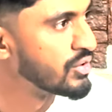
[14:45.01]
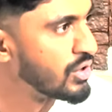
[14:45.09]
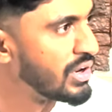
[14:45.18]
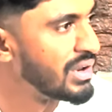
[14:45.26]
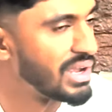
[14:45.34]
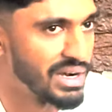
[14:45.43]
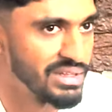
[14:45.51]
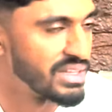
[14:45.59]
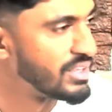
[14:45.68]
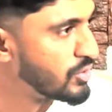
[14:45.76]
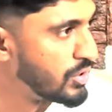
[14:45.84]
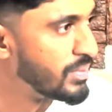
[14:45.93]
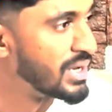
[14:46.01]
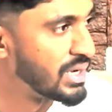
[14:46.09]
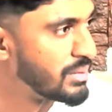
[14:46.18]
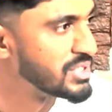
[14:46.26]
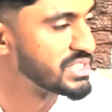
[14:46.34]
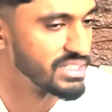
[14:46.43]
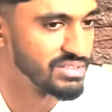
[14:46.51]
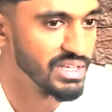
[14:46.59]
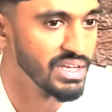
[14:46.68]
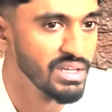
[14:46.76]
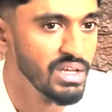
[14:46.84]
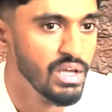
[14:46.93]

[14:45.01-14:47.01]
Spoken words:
role aadthade Gulbarga Mystics ge.